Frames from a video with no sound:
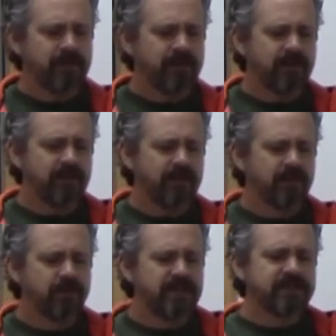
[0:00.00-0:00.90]
Uh,
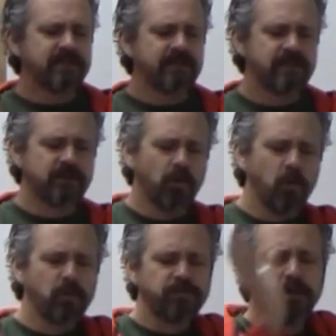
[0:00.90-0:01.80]
the Greek says that the
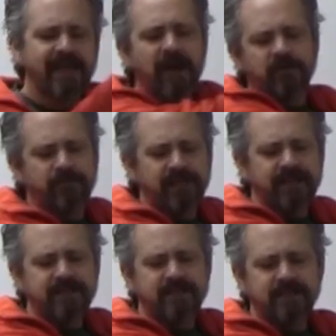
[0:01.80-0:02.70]
stone was put out of
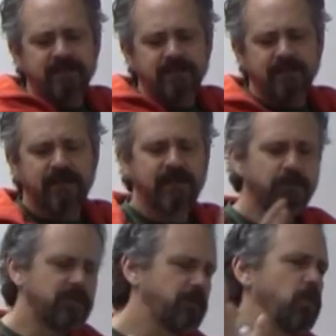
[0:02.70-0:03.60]
place, like
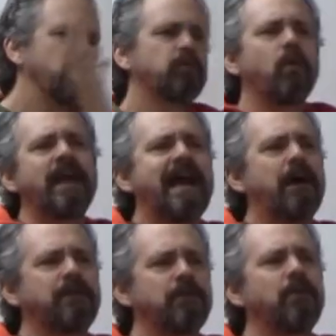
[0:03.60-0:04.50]
it was moved way
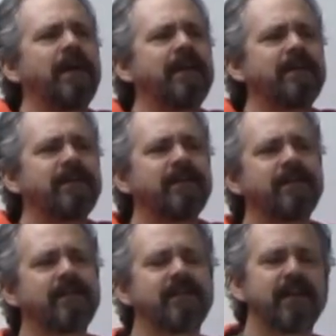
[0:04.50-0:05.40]
out of the way.
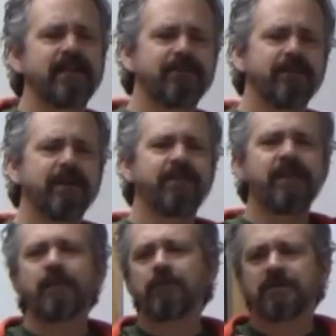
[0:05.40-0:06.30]
And if a
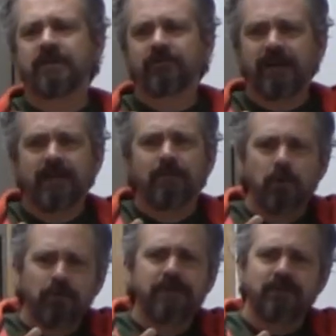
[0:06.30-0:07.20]
thief was going to try to
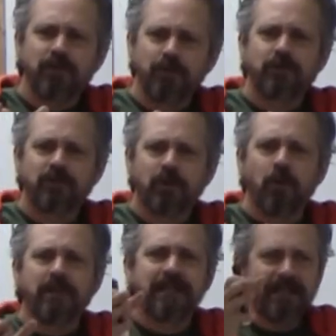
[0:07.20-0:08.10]
move this huge
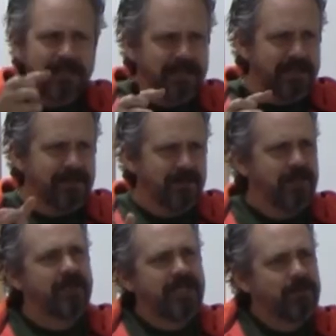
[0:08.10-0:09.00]
stone and get in,
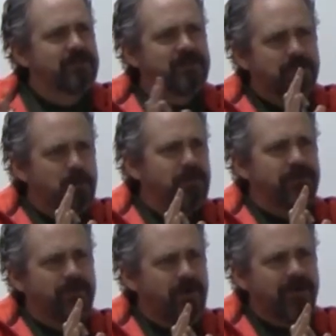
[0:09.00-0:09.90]
he would just move
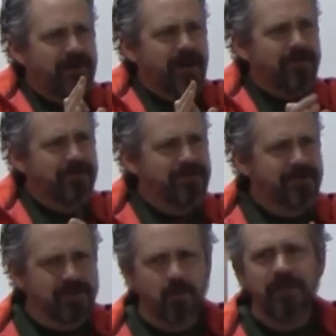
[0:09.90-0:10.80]
it far enough
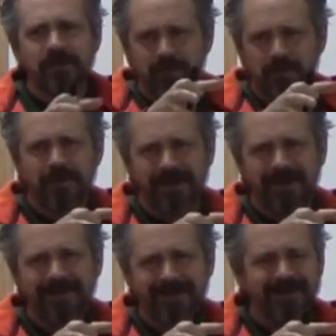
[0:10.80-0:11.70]
to squeeze through
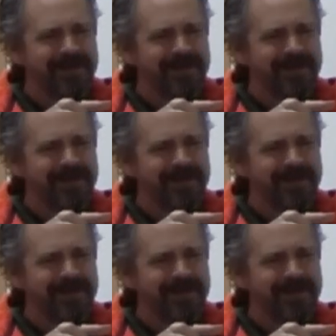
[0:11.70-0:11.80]
there.